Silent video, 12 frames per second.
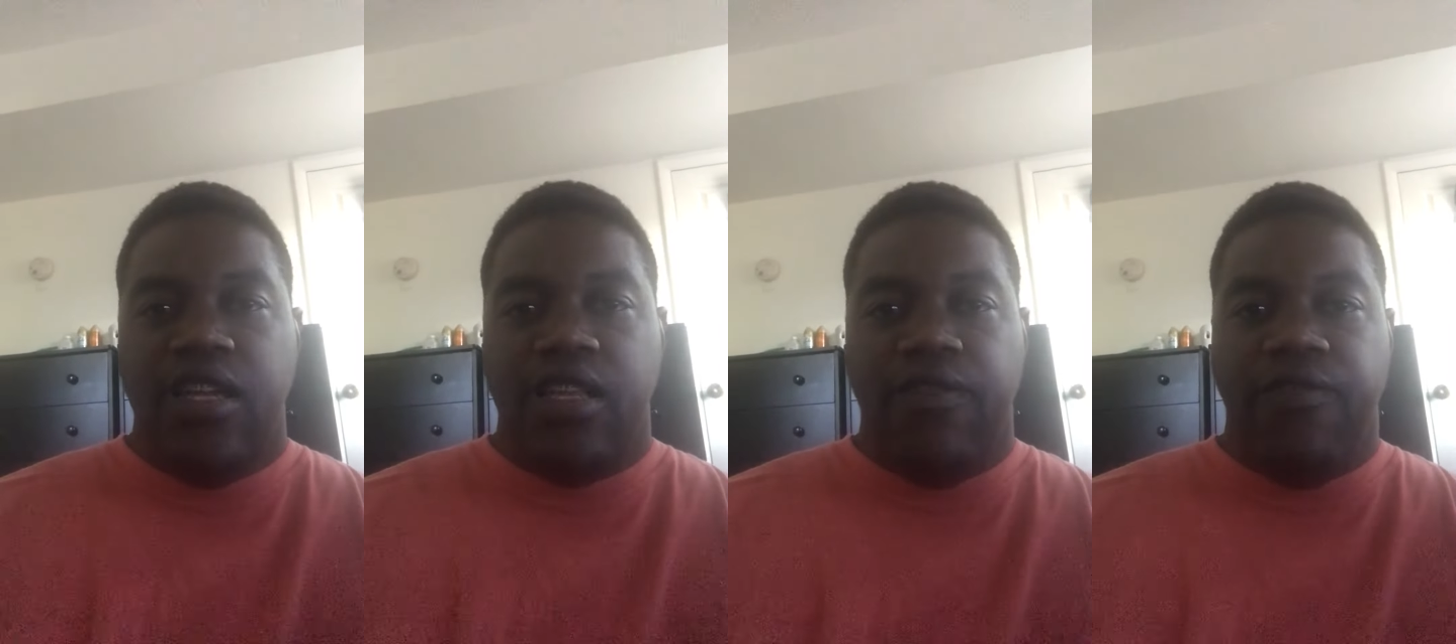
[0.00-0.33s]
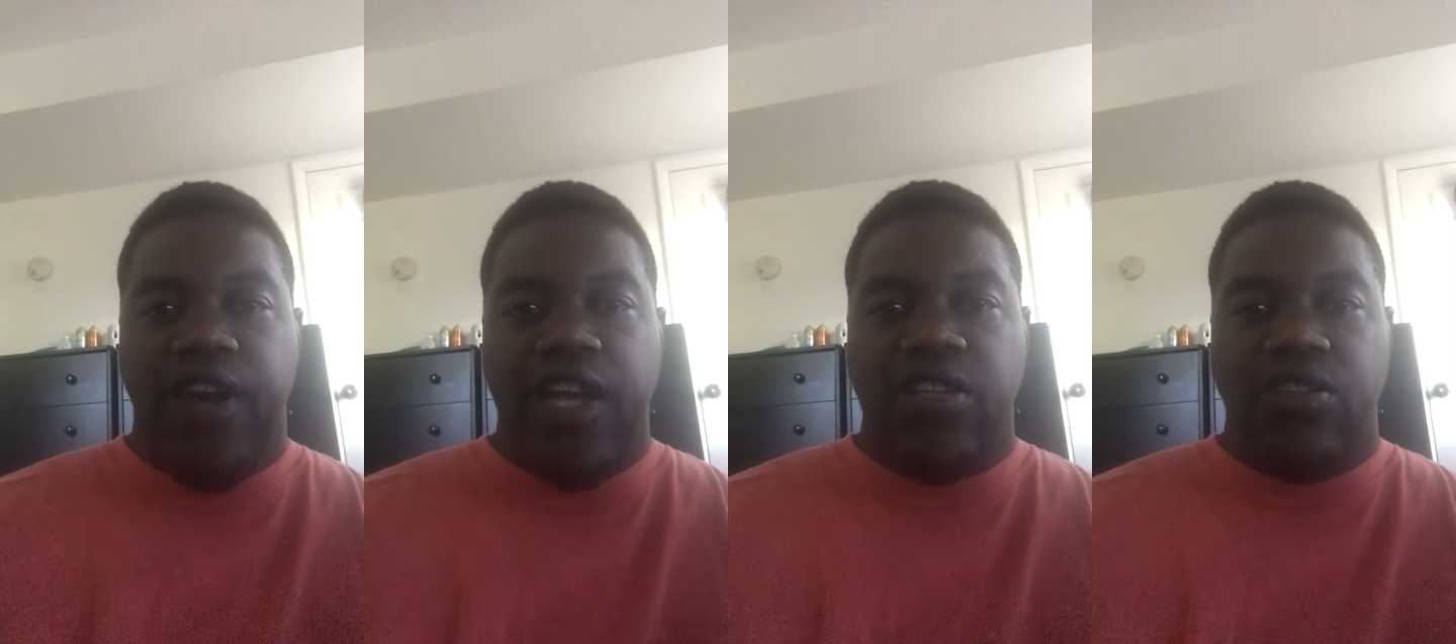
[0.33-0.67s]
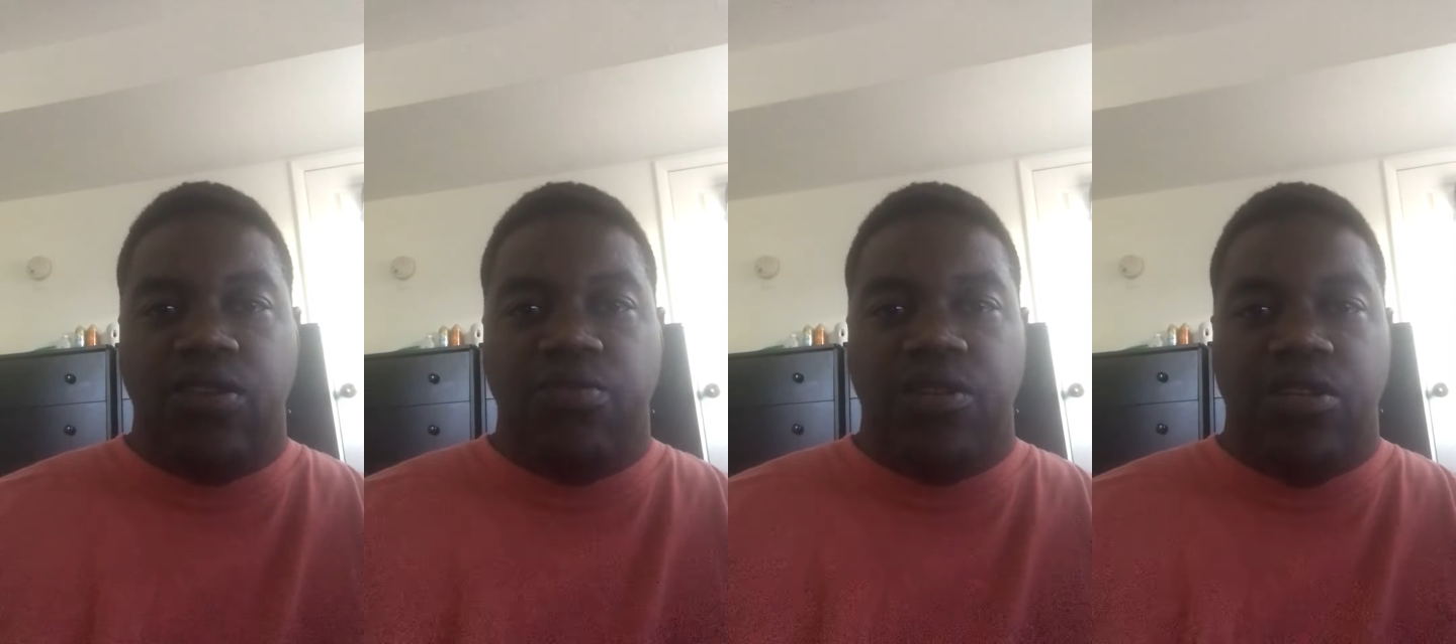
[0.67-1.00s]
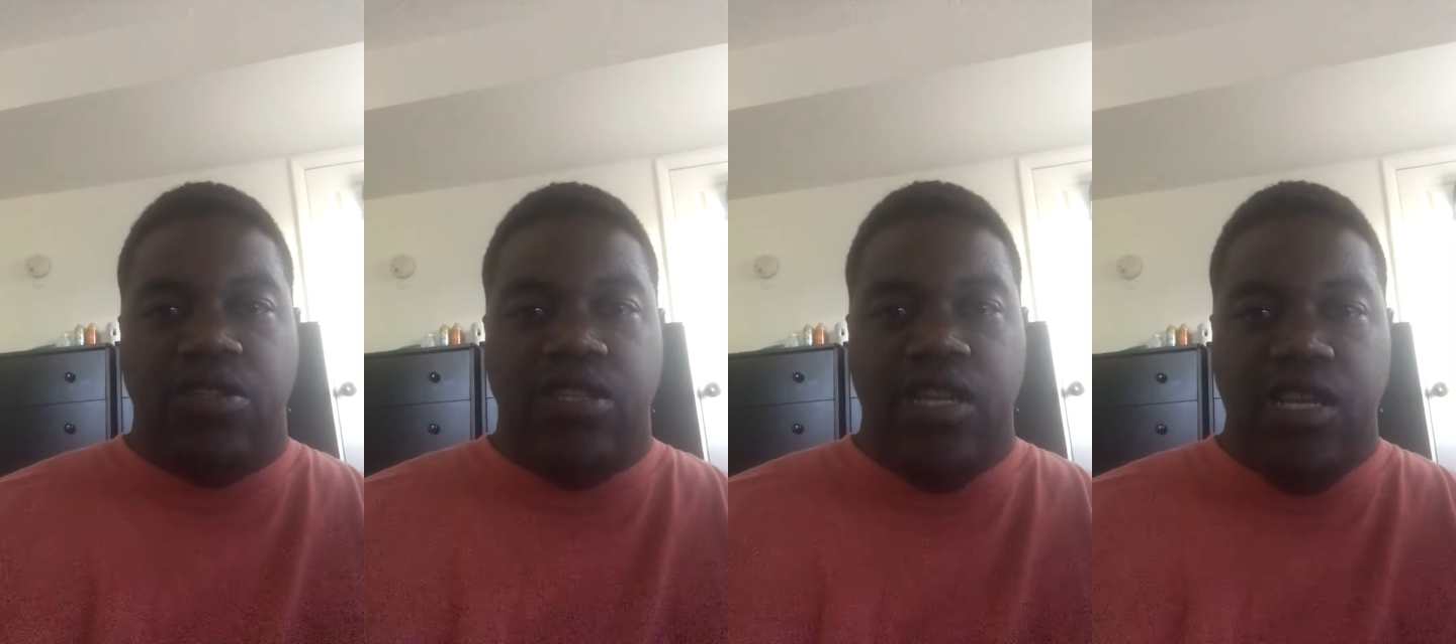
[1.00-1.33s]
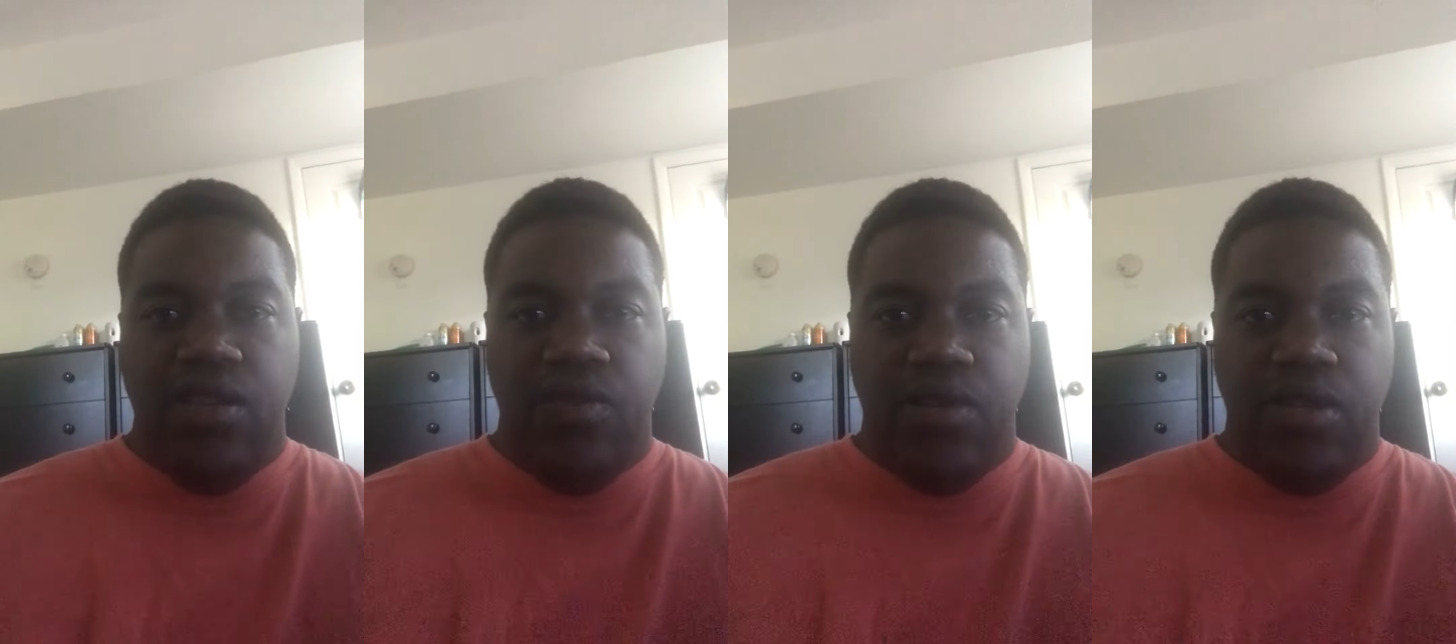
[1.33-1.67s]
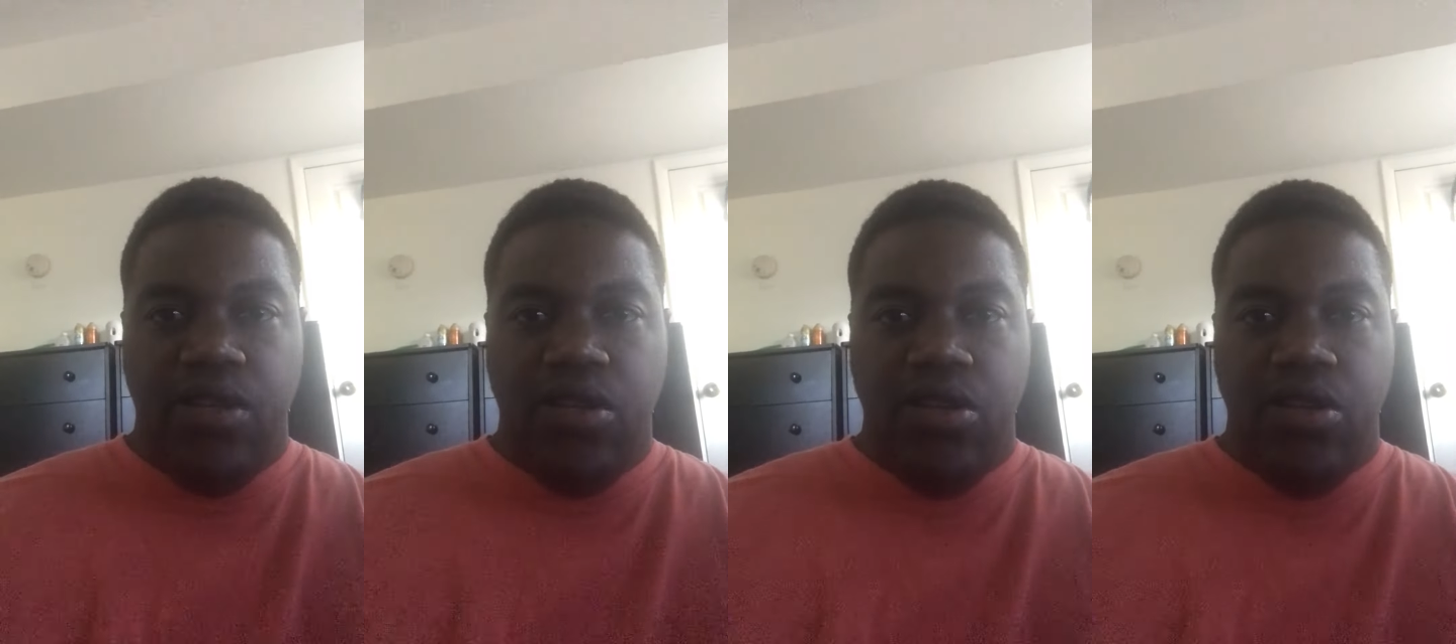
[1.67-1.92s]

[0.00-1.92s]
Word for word: the fight is going to be continuing.